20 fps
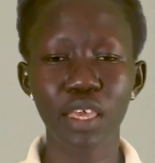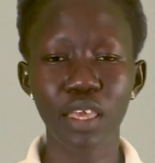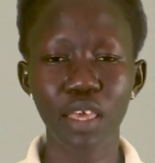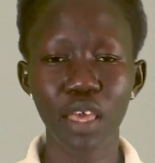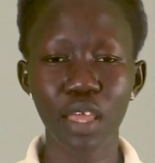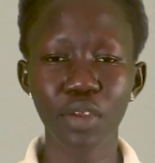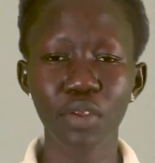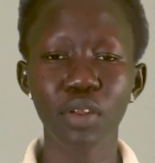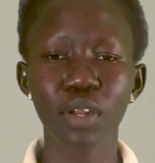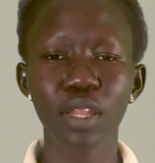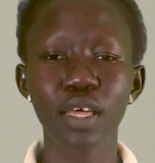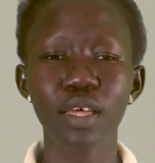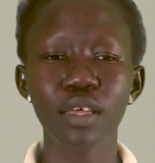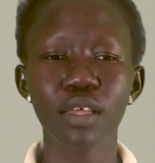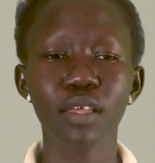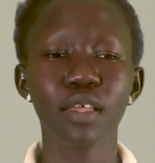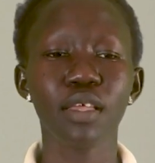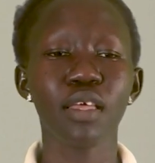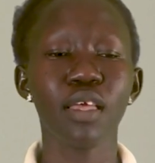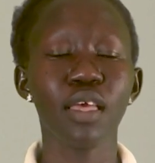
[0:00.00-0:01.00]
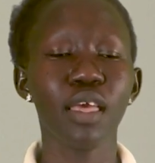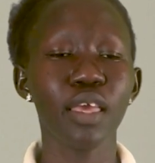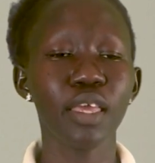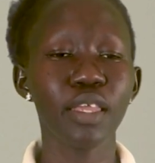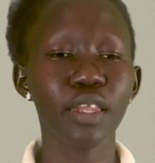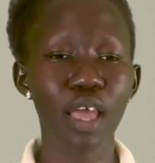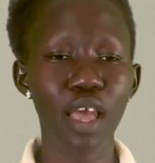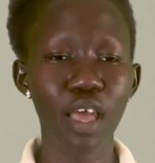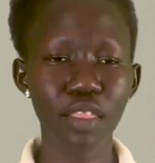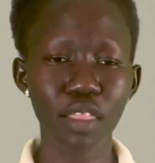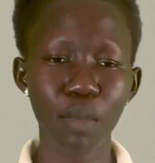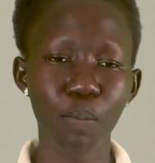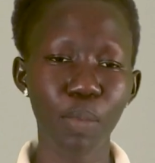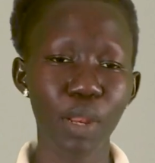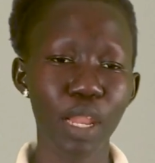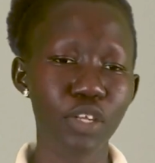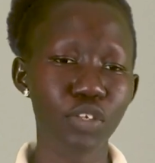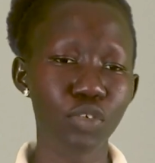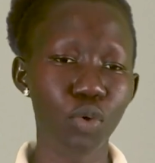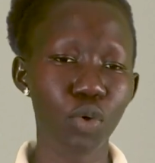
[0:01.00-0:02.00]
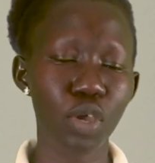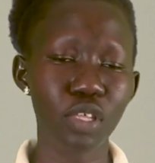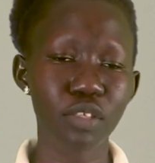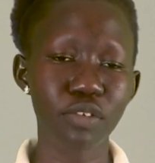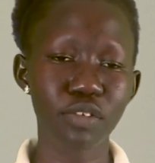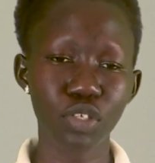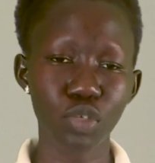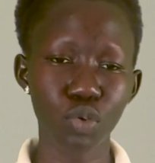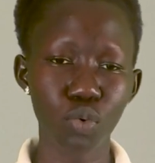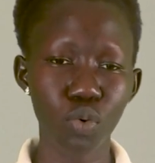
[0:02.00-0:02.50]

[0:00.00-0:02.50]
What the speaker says: canola, and other plant oils in